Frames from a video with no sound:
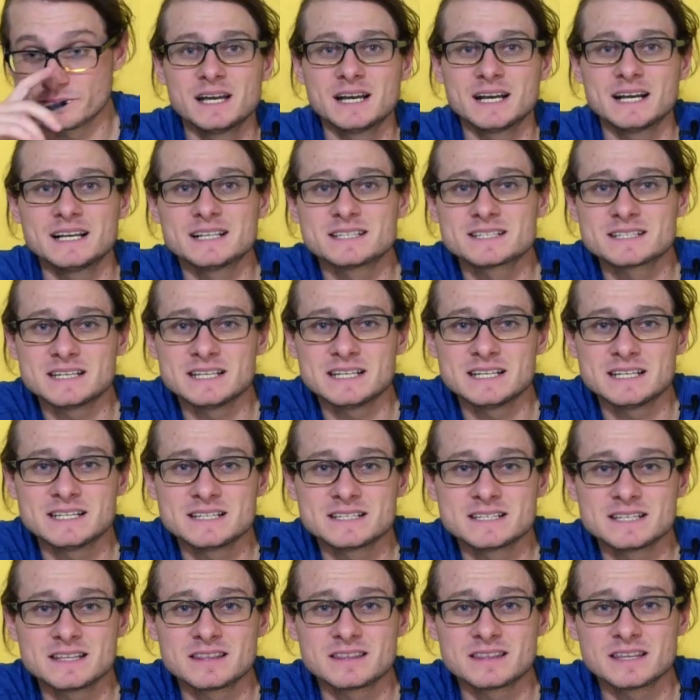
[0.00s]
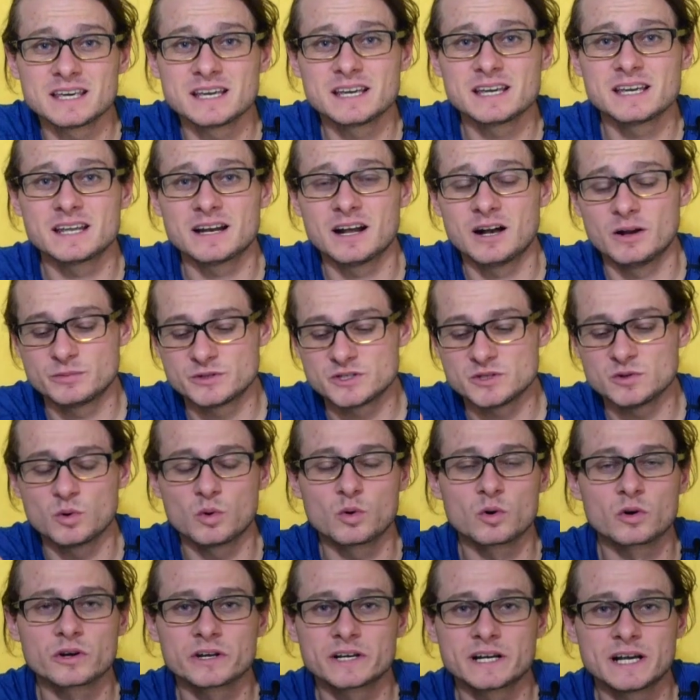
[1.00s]
It's an easy thing. It helps you
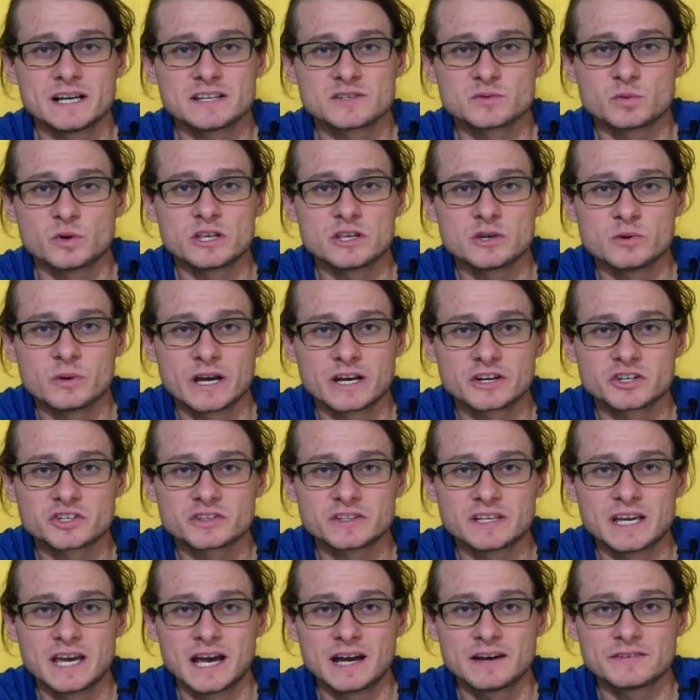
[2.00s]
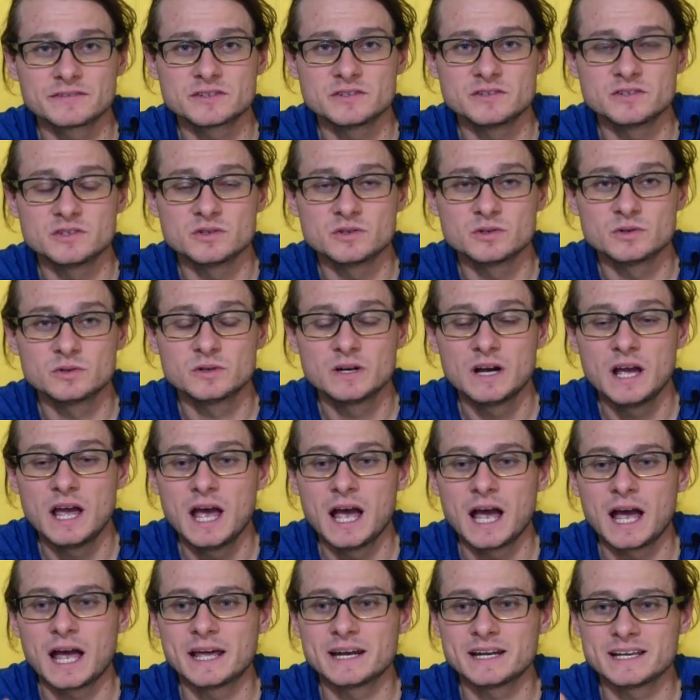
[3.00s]
organize what you actually have to do,
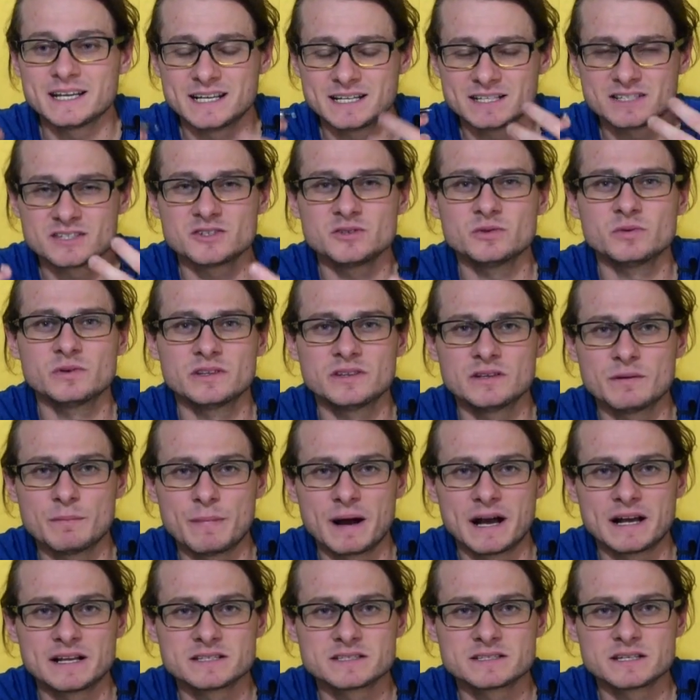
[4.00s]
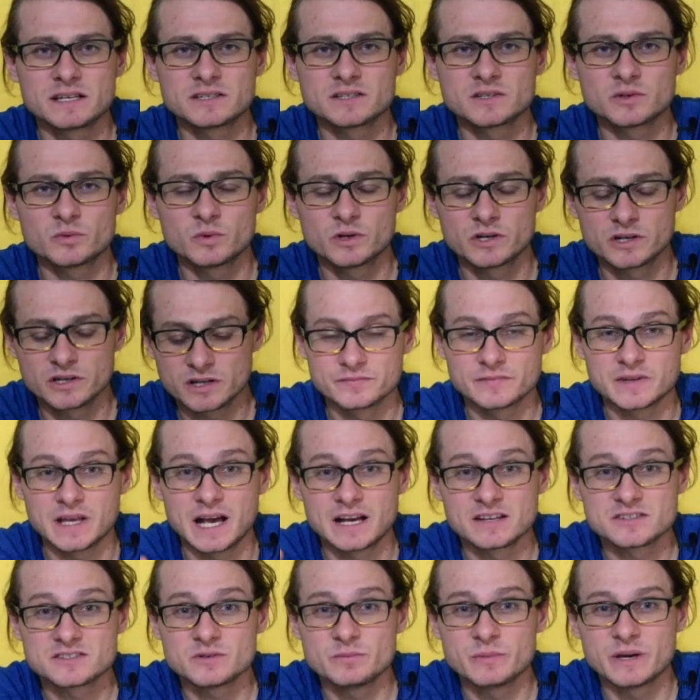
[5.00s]
and it gets you in the mindset to work.
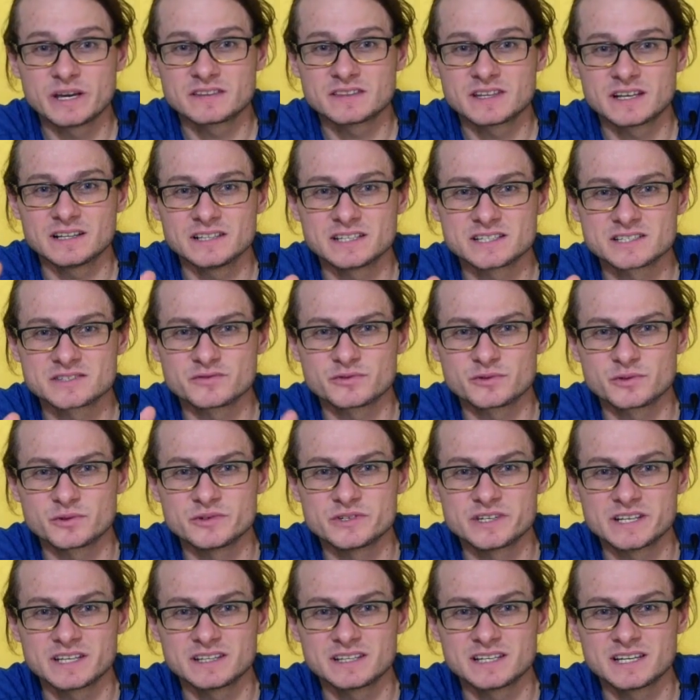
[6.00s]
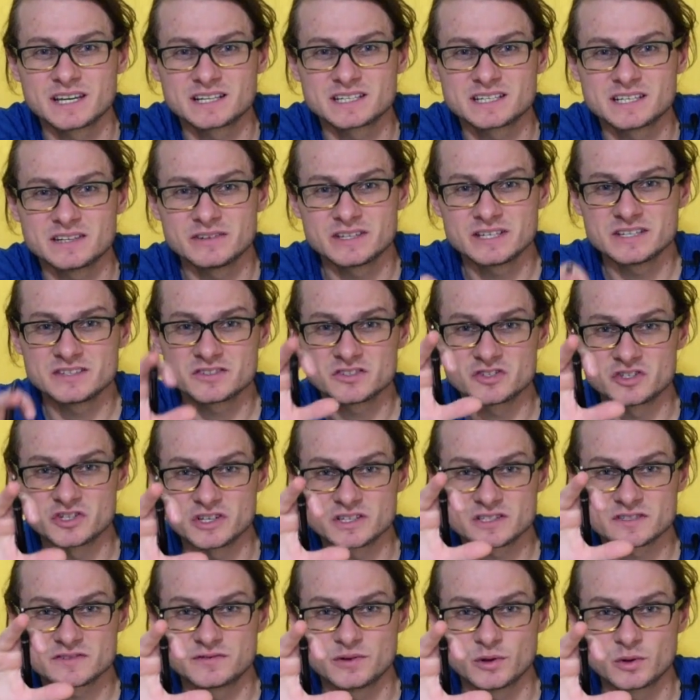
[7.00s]
As you make that list for your daily activities,
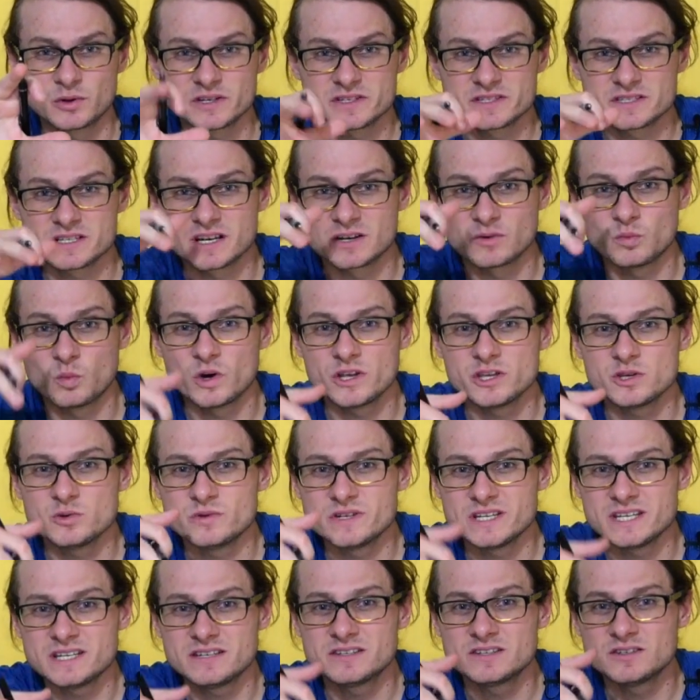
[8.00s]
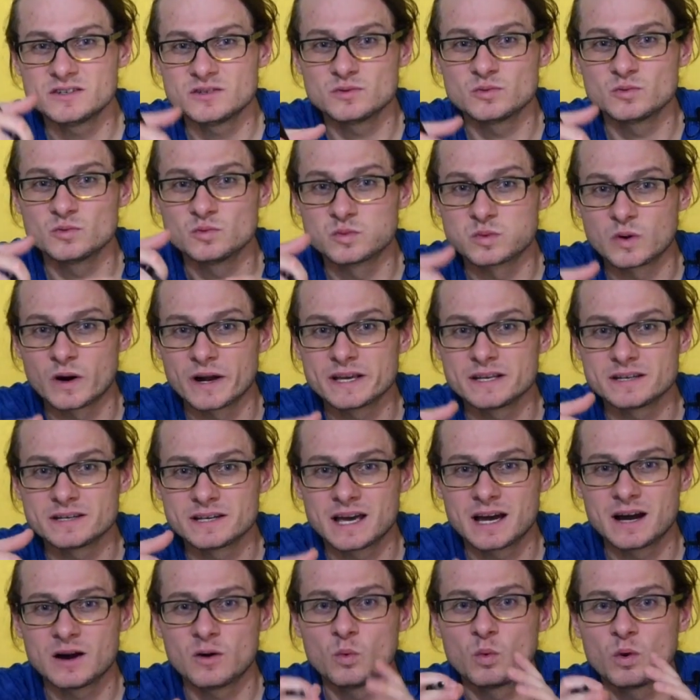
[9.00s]
just focusing on what you need to do right
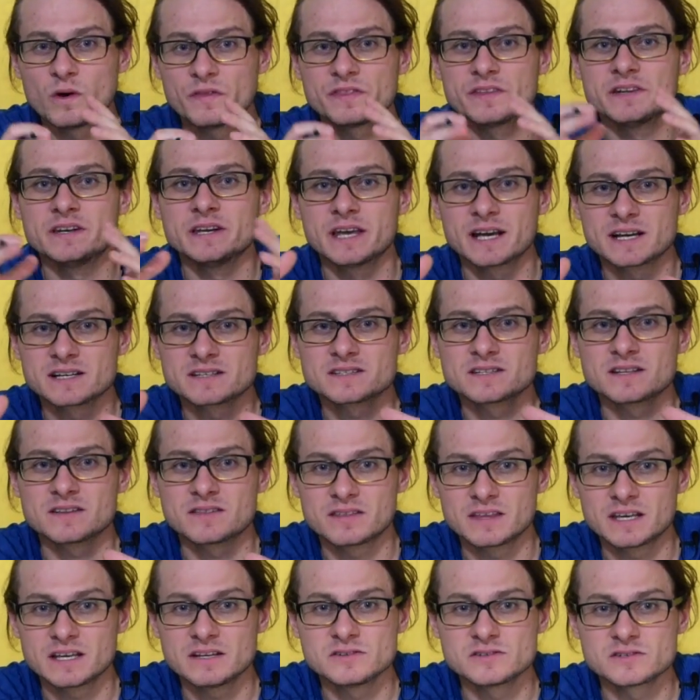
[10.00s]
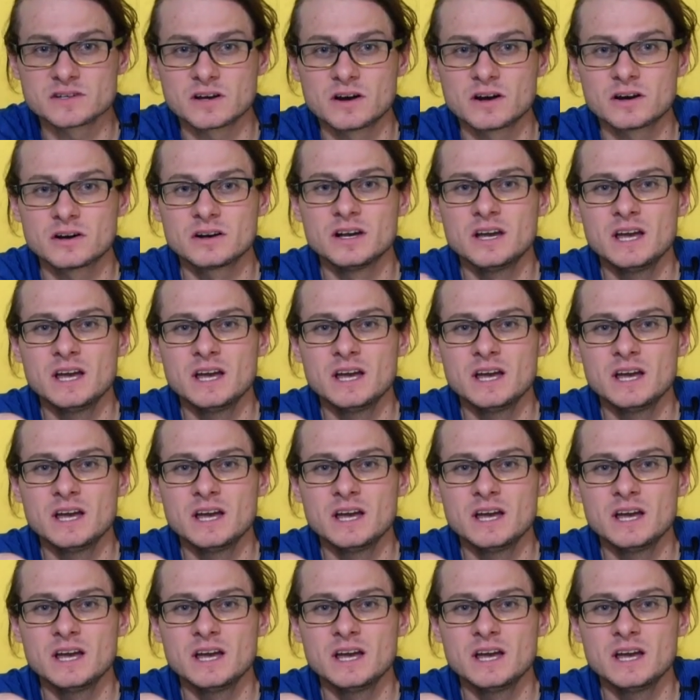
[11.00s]
now, what the next things are,